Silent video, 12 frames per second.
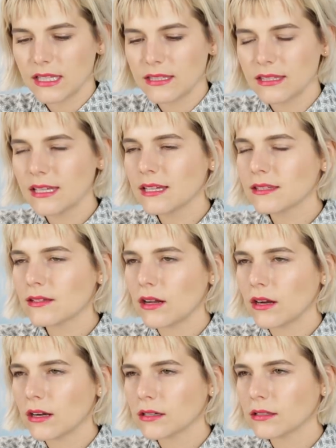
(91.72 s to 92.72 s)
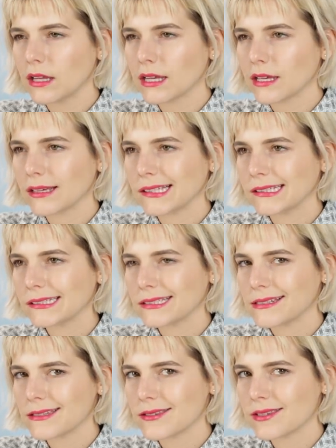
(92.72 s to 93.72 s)
These things aren't like
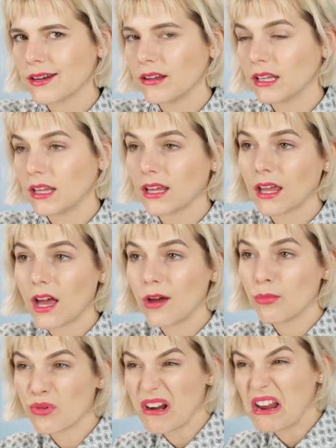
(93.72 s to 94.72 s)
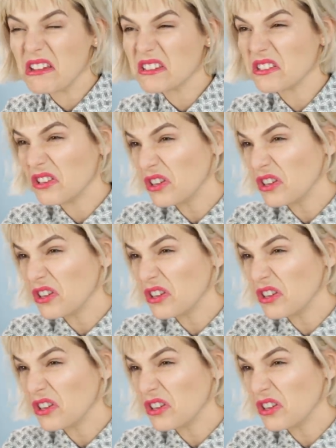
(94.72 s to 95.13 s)
necessarily like a brand